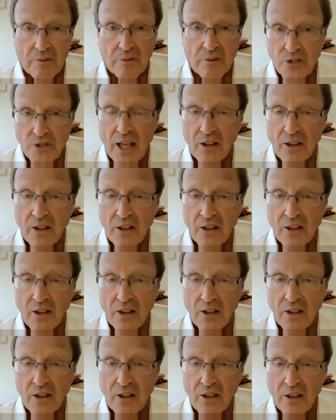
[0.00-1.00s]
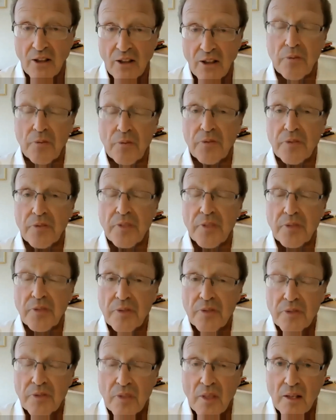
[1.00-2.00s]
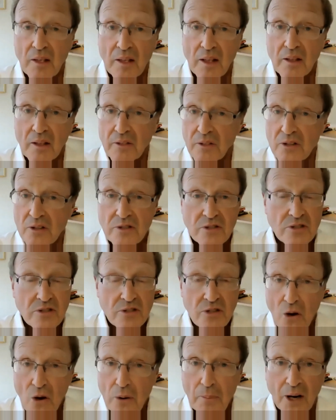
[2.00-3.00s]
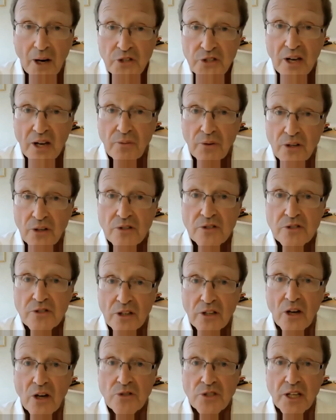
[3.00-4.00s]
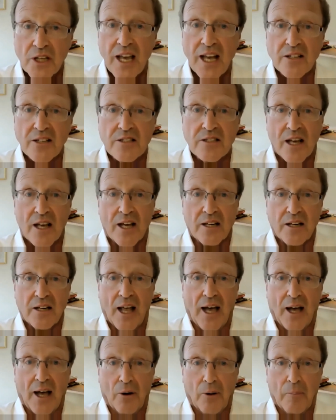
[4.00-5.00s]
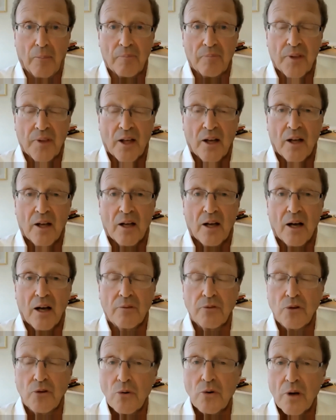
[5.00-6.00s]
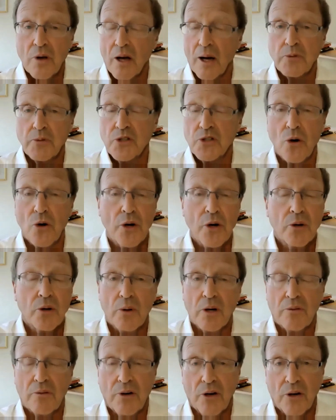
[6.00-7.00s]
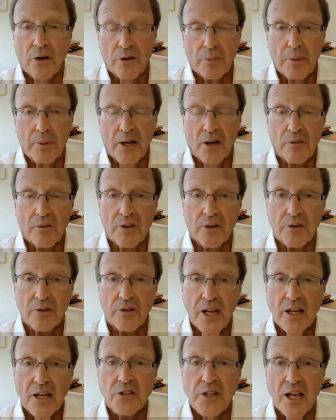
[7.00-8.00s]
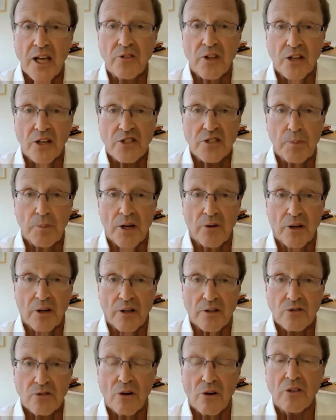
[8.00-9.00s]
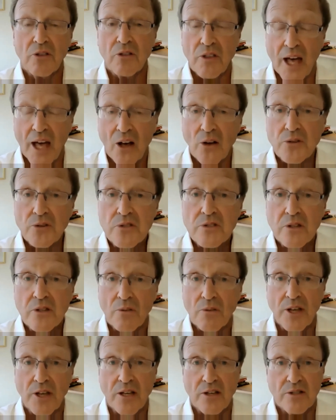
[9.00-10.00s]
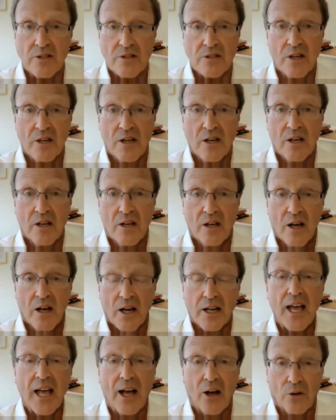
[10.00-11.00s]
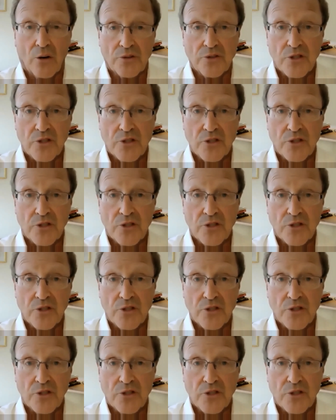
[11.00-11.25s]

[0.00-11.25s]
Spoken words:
death occurs. But there's so much evidence that goes against that now. Of course, I'm sure you will have heard about the near-death experience. There are thousands of these accounts